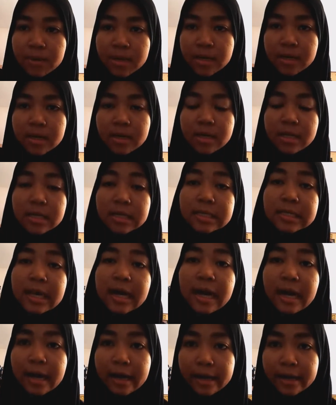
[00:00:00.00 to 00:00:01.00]
demand is
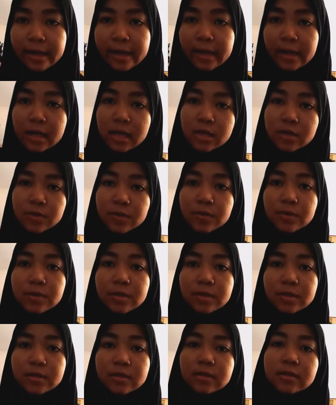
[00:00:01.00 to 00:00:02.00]
high,
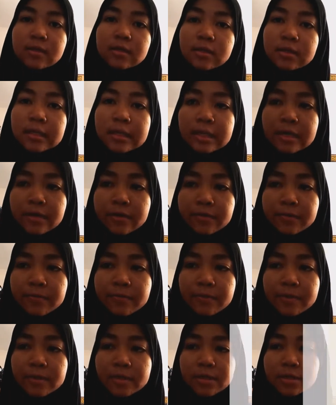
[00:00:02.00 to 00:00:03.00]
the curve
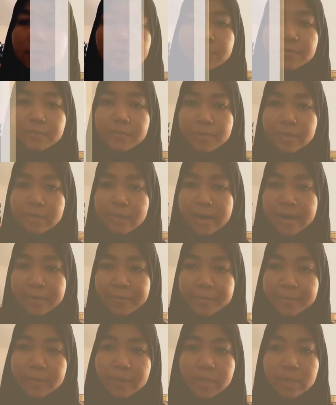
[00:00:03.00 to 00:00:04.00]
will shift to the
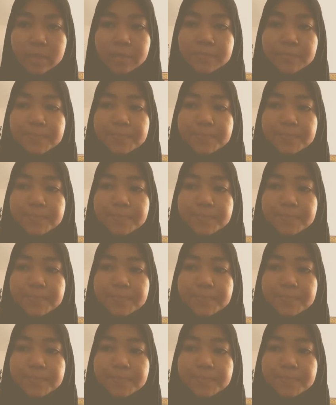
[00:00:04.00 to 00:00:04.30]
rightward.